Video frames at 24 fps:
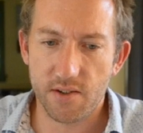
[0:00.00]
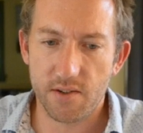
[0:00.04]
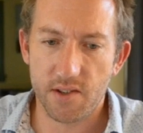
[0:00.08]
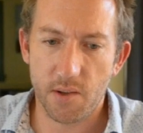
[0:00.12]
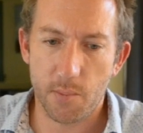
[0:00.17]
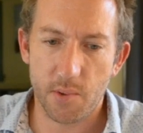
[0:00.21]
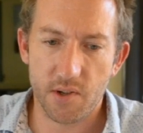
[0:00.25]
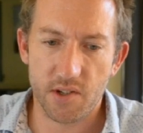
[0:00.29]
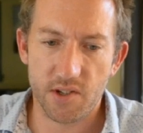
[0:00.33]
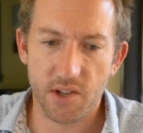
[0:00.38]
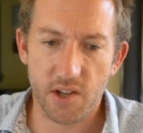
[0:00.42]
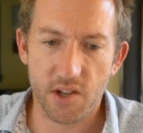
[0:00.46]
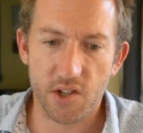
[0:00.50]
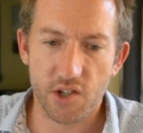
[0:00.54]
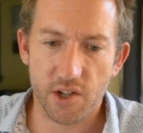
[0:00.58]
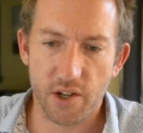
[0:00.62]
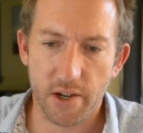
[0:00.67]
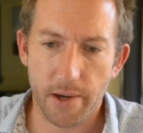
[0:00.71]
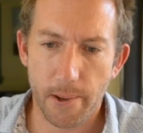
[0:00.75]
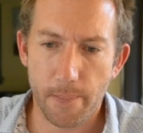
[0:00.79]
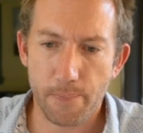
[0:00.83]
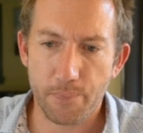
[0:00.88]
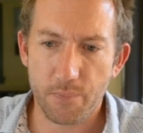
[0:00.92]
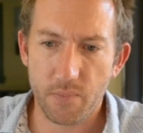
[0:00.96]
is the
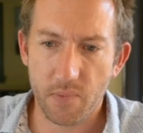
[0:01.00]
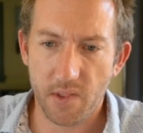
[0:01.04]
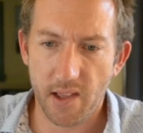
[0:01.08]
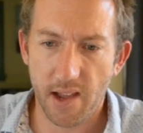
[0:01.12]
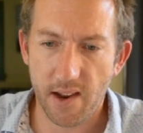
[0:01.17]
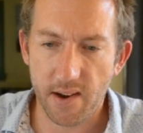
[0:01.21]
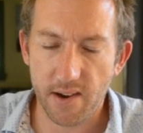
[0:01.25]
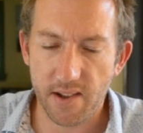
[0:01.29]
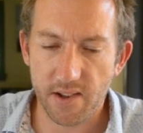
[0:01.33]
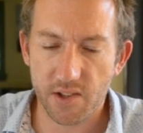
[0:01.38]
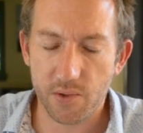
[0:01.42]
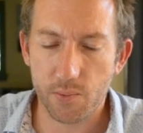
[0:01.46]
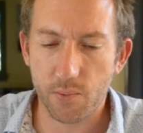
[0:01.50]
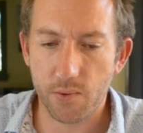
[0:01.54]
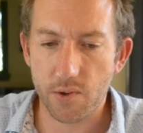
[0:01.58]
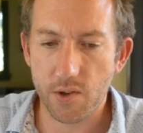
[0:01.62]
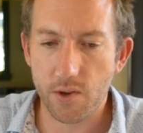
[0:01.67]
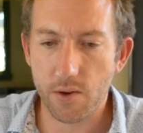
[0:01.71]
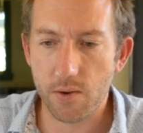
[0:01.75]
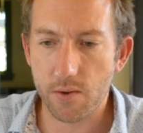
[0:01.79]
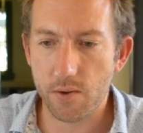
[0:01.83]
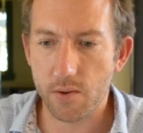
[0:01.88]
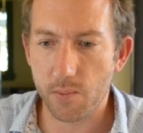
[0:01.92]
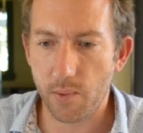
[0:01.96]
procedure that Nest will
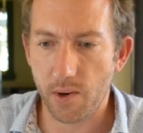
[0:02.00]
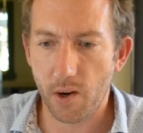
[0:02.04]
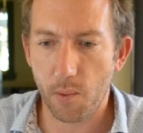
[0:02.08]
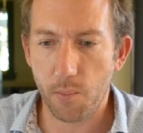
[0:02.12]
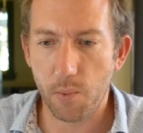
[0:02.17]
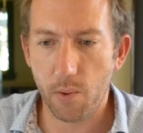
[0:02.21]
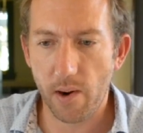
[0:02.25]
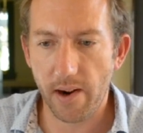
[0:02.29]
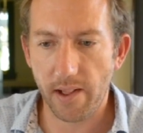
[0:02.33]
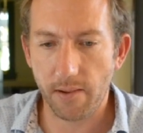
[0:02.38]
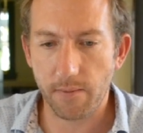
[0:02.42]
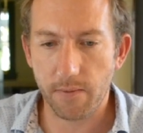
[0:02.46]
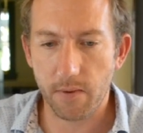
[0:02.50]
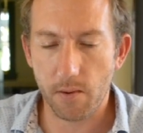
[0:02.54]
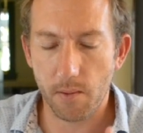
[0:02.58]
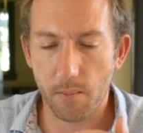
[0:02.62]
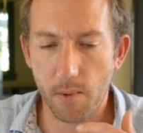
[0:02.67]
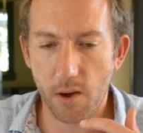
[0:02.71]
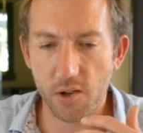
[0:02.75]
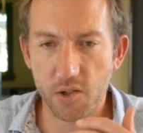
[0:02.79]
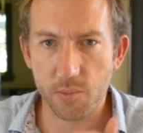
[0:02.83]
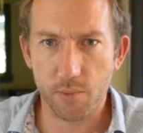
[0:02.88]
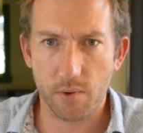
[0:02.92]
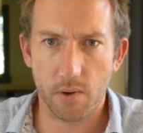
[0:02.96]
use when operating
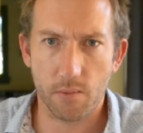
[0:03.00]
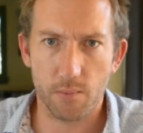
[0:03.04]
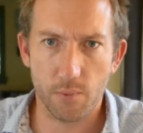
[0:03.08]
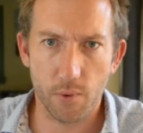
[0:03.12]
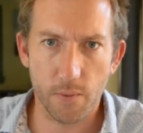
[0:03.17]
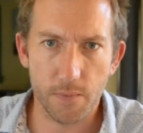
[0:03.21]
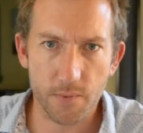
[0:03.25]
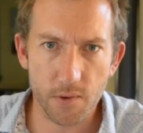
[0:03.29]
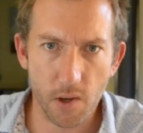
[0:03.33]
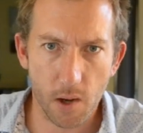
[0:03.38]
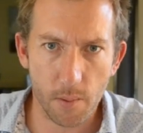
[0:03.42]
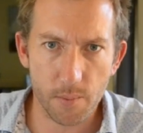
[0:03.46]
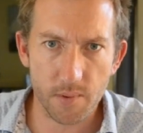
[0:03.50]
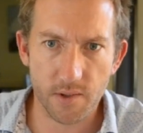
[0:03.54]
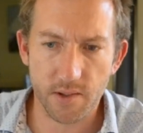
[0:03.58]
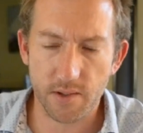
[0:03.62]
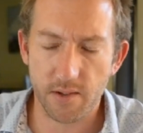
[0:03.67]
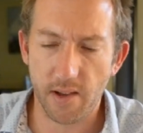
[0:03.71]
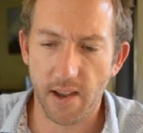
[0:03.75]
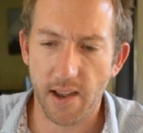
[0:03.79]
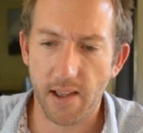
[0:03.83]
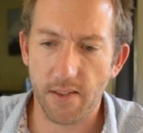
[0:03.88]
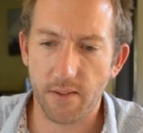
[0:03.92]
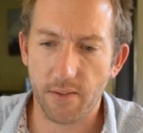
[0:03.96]
from hospital
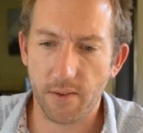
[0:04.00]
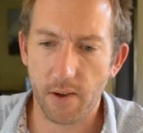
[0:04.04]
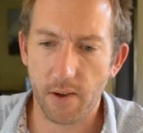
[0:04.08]
rooftops. And